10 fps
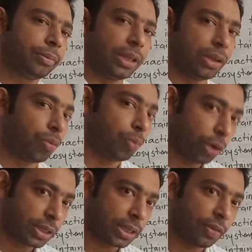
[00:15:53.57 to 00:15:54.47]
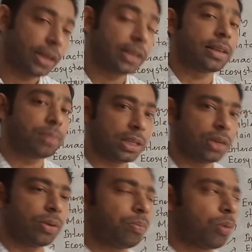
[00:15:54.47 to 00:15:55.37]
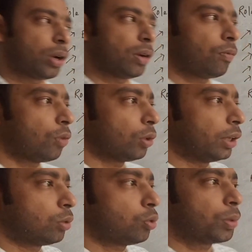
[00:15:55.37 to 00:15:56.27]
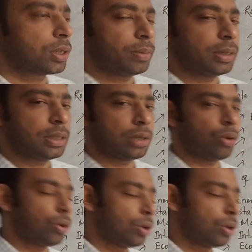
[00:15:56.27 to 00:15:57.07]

In your book is given, it is MCQ important for that. 2% means, you know,